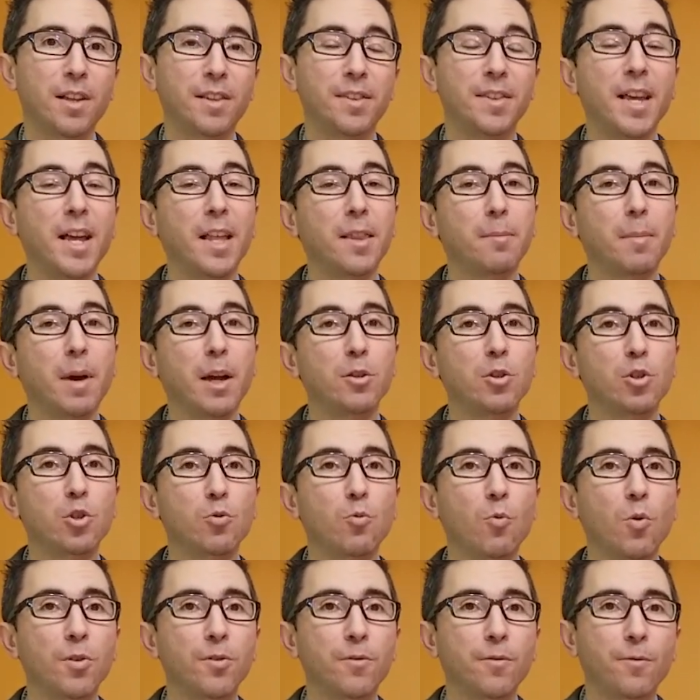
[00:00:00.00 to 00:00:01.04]
than minus
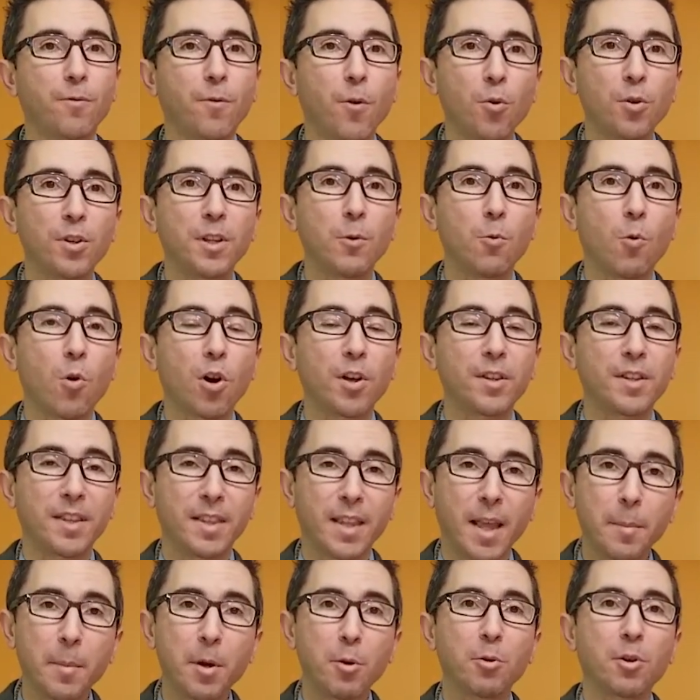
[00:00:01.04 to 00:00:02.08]
141 in
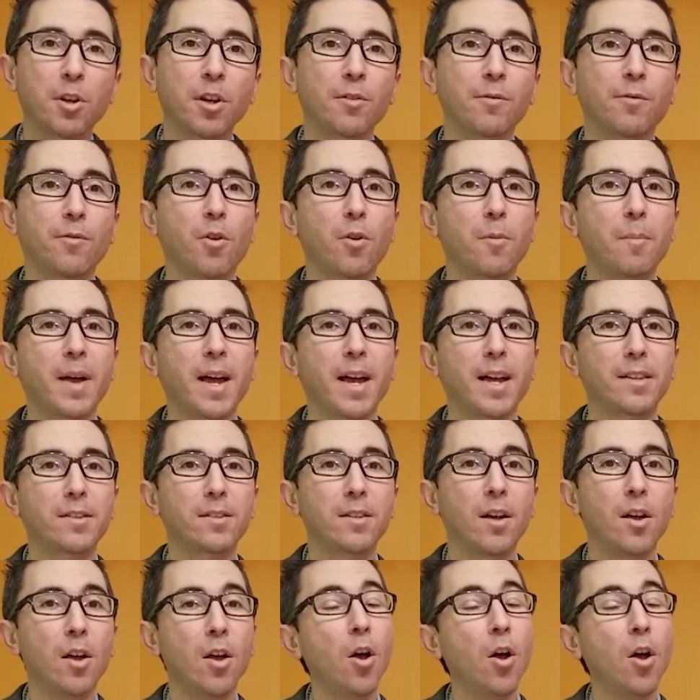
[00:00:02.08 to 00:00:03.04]
American format